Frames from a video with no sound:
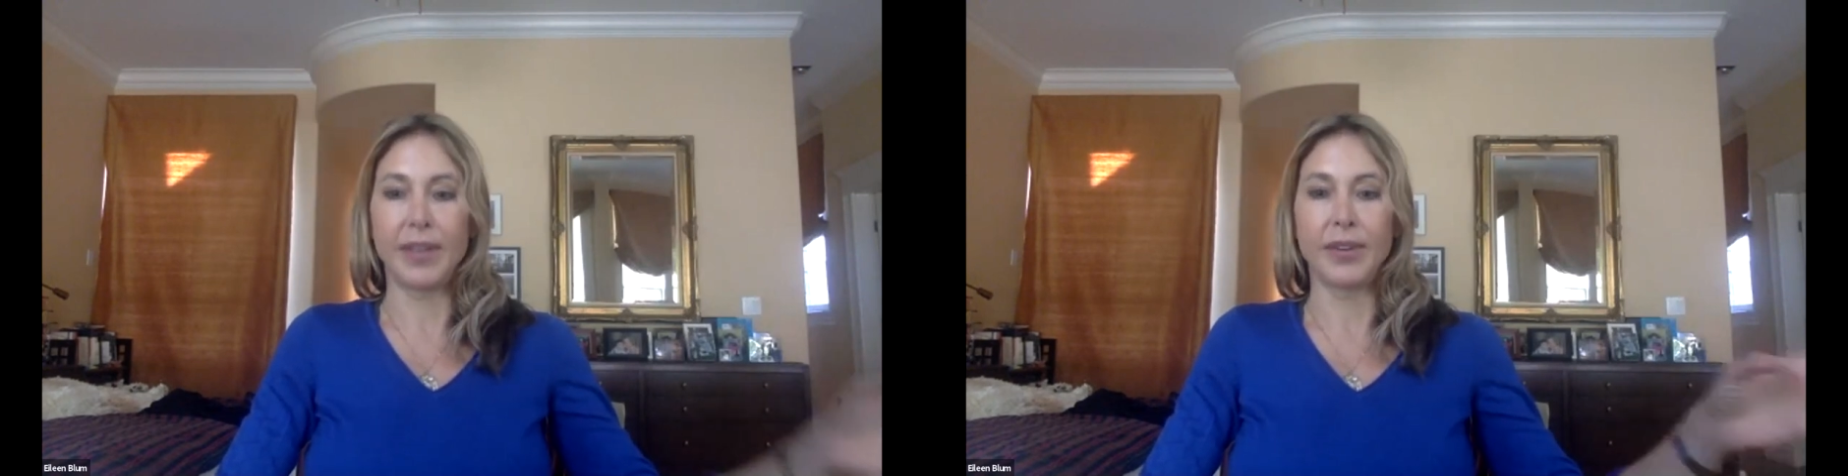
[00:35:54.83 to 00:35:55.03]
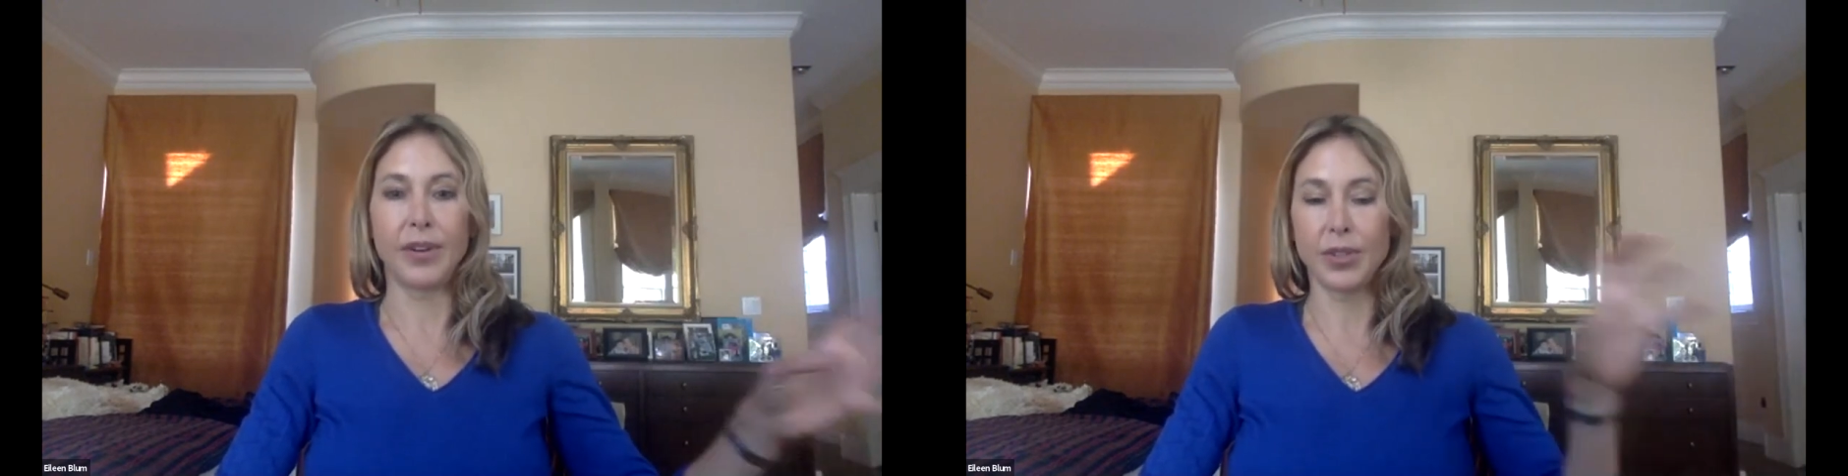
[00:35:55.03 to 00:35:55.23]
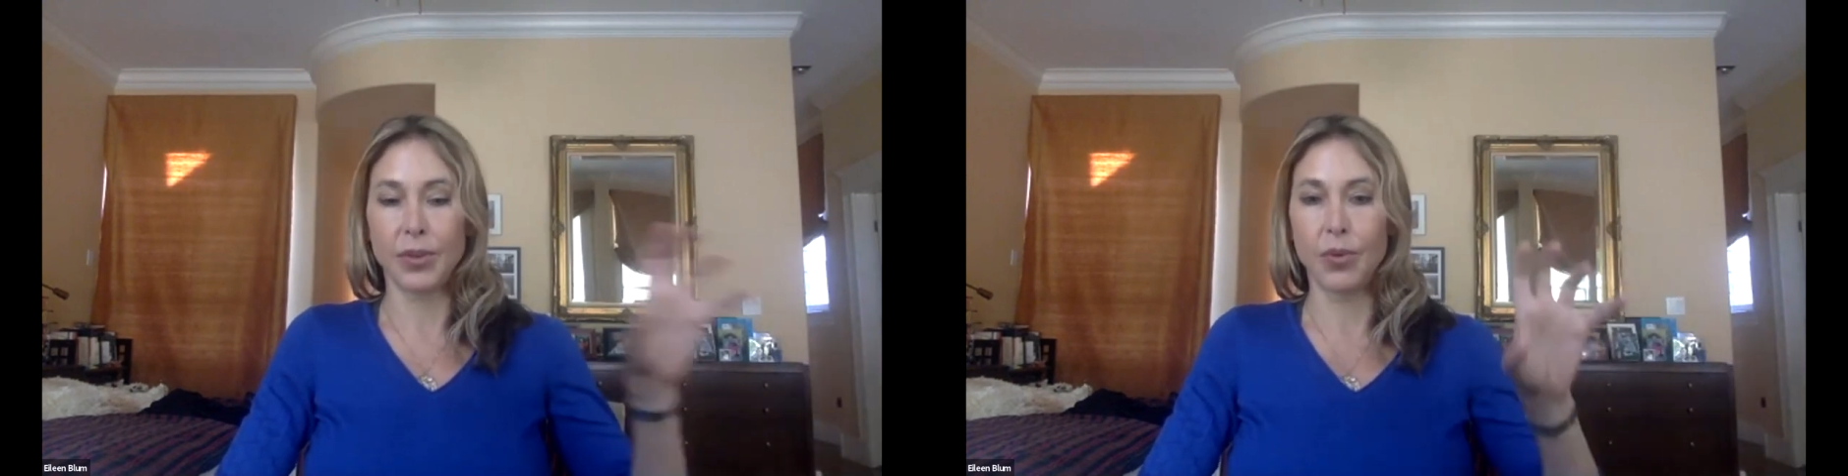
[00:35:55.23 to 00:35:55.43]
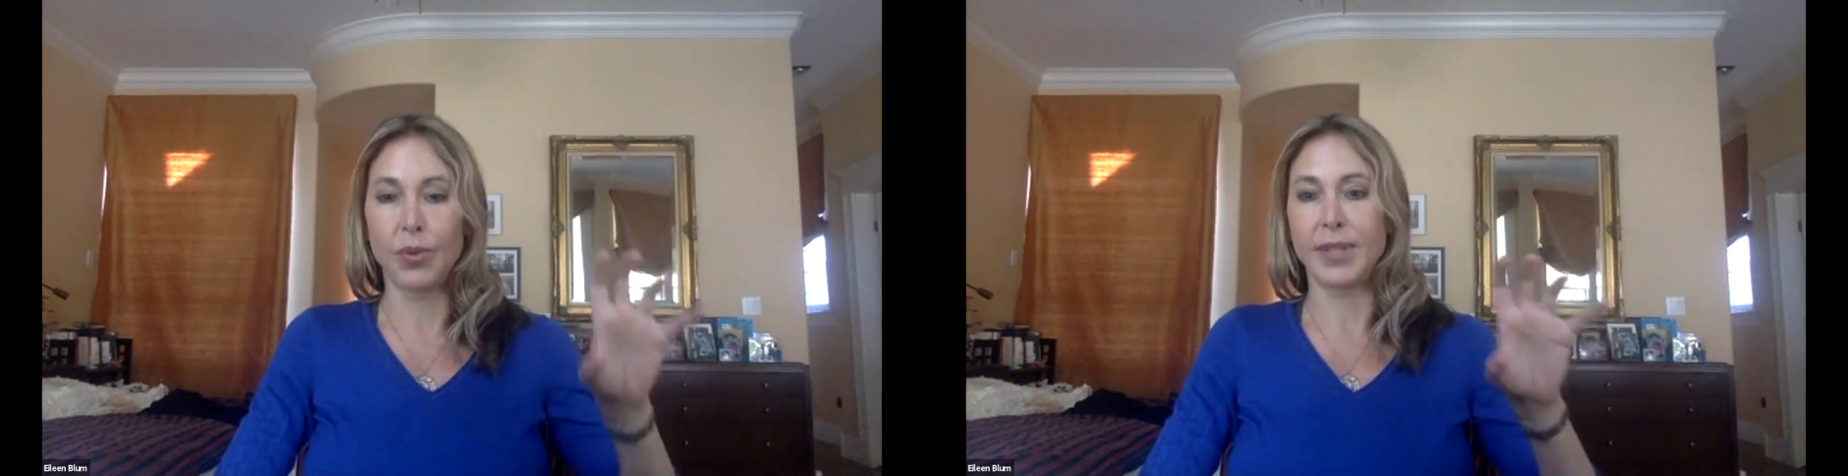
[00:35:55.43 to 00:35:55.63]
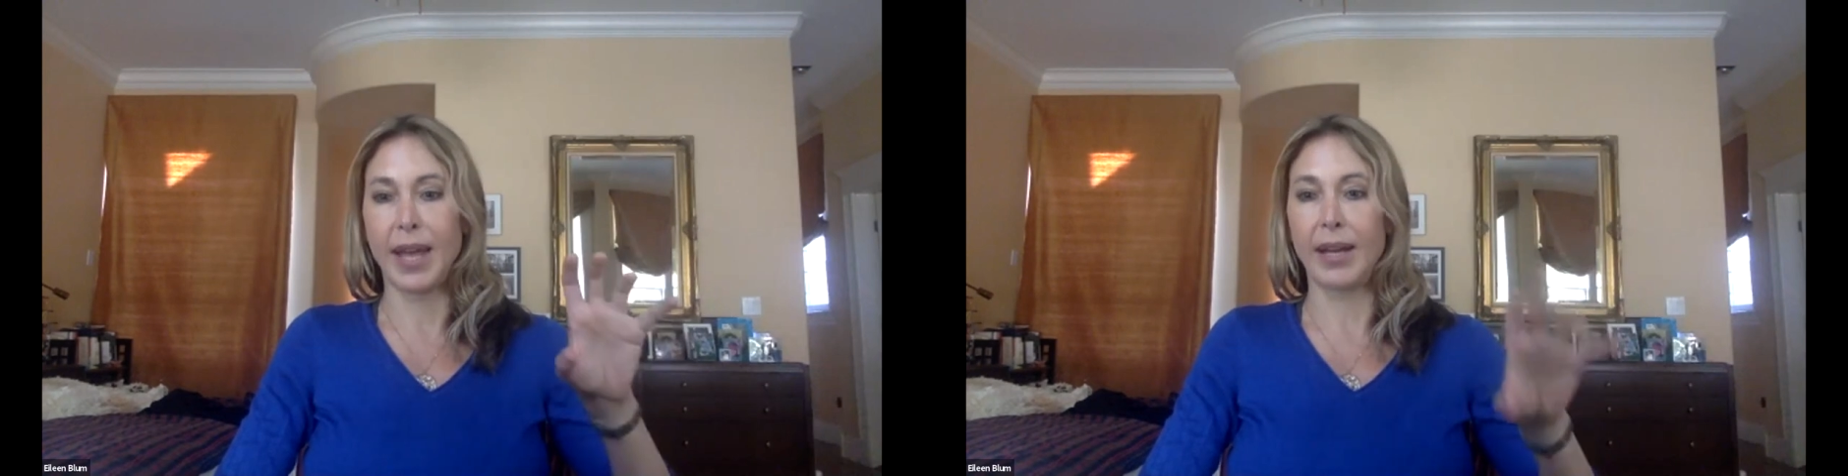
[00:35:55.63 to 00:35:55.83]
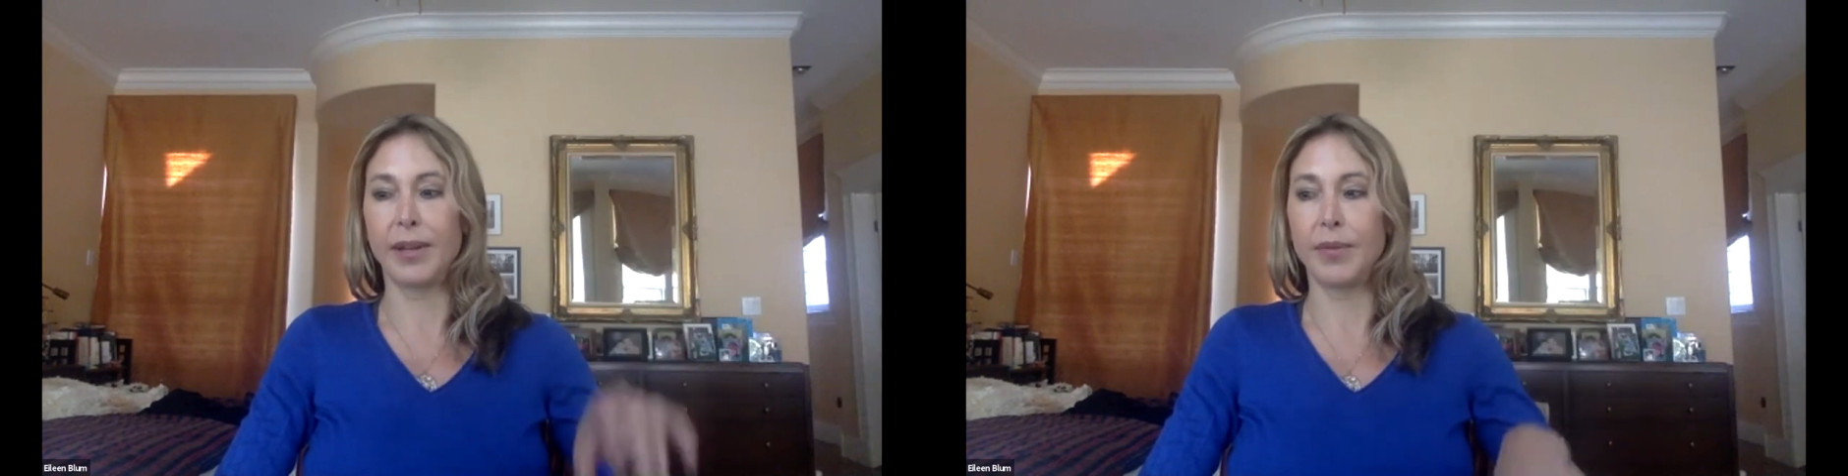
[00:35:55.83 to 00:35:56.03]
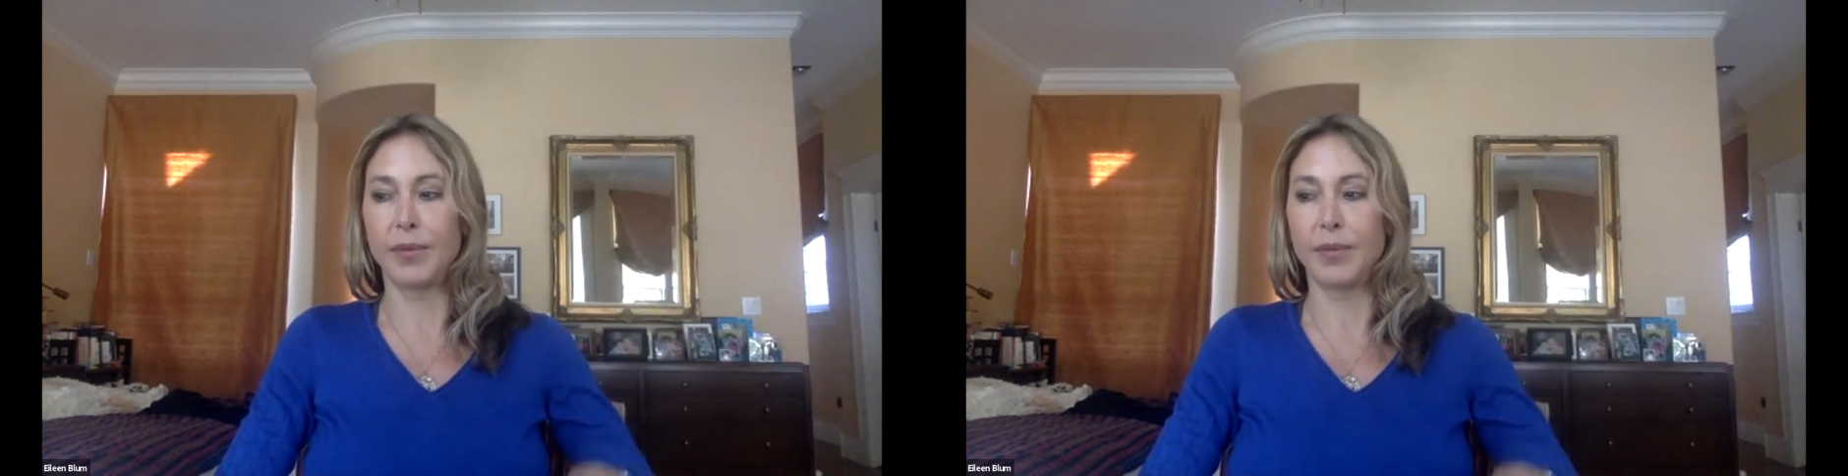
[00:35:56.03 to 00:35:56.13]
that there are schools that